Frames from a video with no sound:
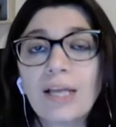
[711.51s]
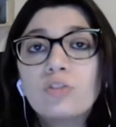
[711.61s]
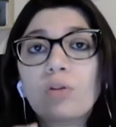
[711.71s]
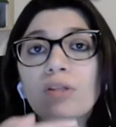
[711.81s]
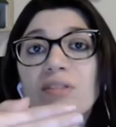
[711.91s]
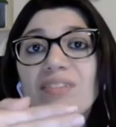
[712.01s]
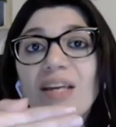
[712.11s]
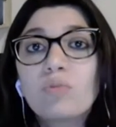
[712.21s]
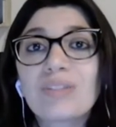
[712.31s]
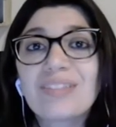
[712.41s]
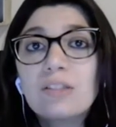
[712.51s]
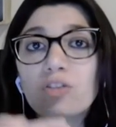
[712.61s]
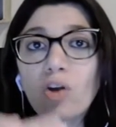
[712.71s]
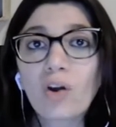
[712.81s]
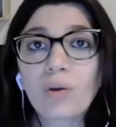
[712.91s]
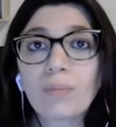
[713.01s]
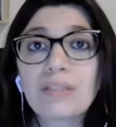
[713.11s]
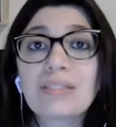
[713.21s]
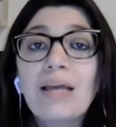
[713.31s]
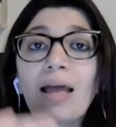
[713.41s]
So this is a written document